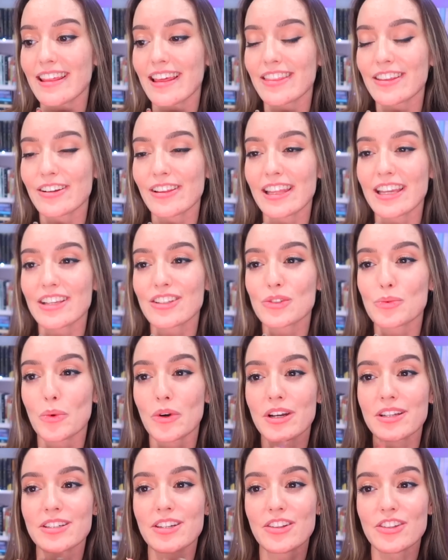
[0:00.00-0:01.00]
that they're like
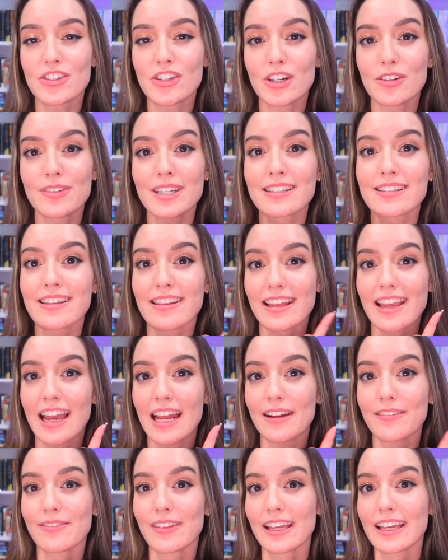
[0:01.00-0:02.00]
sworn into the service and they
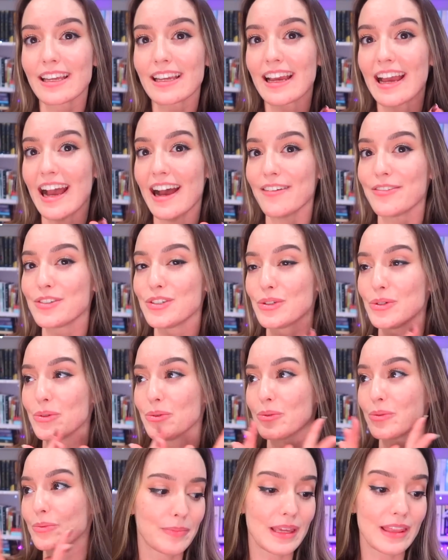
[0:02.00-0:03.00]
kind of like have
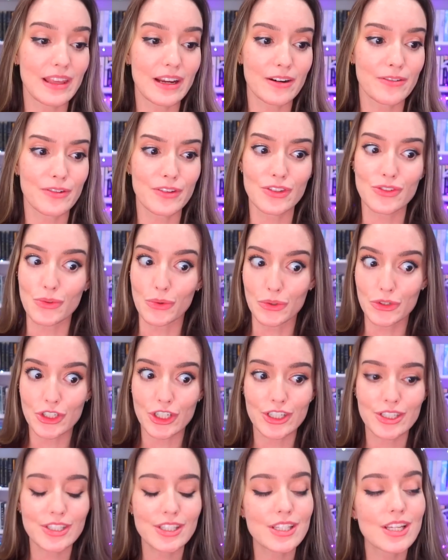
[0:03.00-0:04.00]
to be there for the
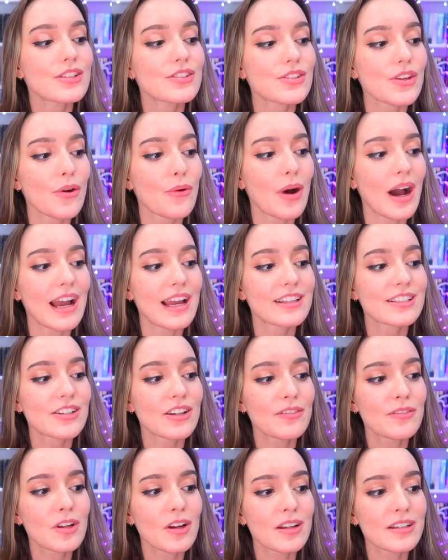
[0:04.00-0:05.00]
soldiers. So I
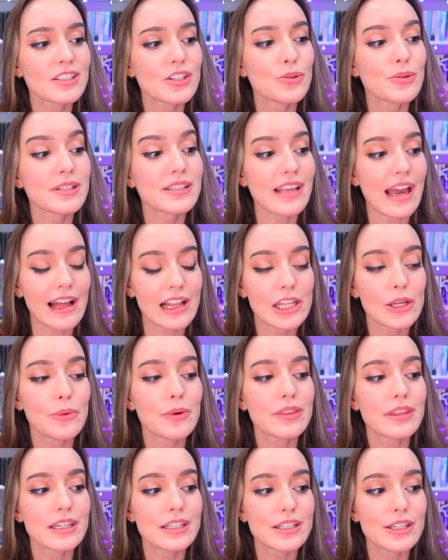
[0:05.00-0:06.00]
still haven't gotten to exactly
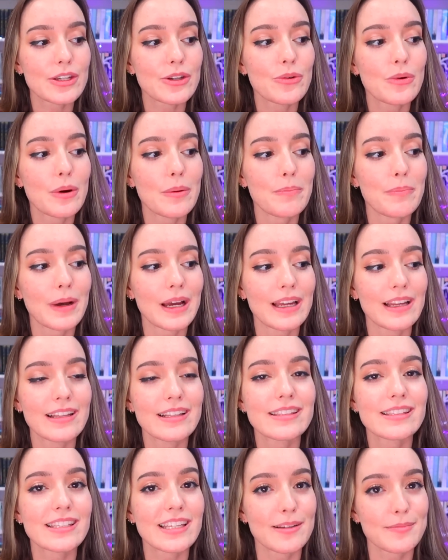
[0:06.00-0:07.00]
what they do, but
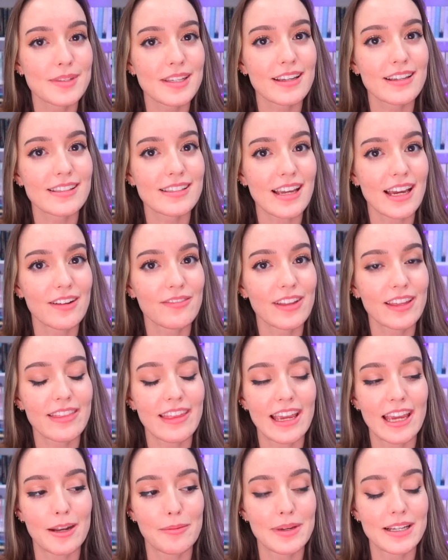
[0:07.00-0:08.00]
it seems like it's kind of like
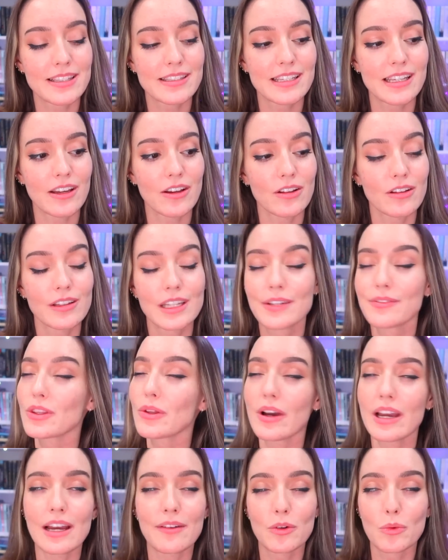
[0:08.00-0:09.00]
the Handmaid's Tale, even
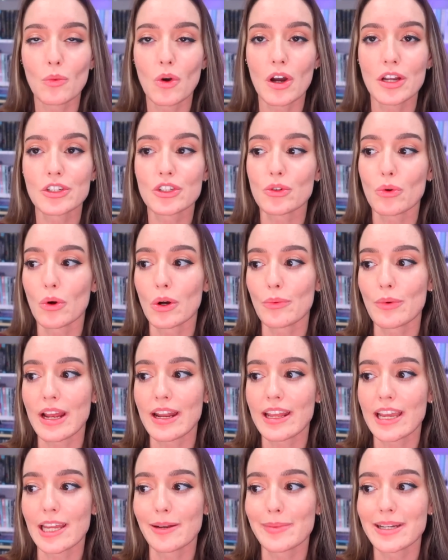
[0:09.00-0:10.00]
though I haven't watched or
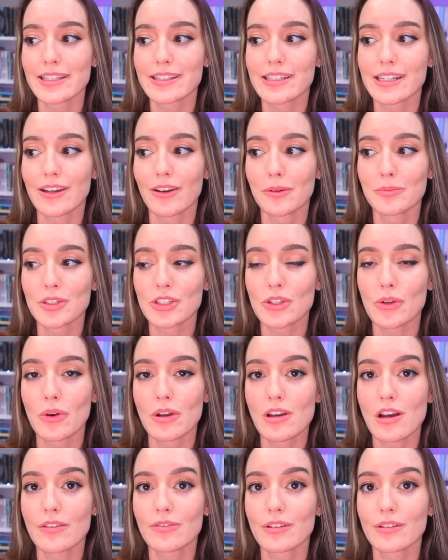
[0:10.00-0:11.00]
read Handmaid's Tale. I'm just
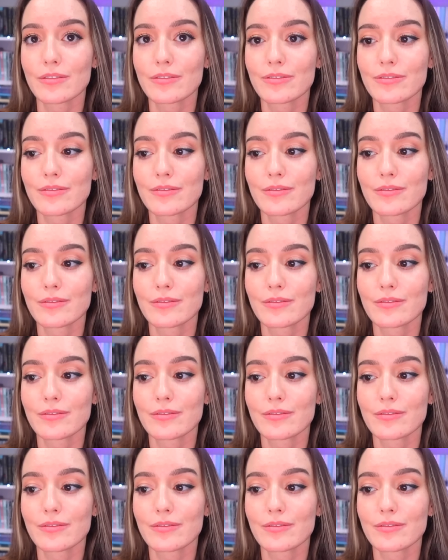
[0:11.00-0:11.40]
going off of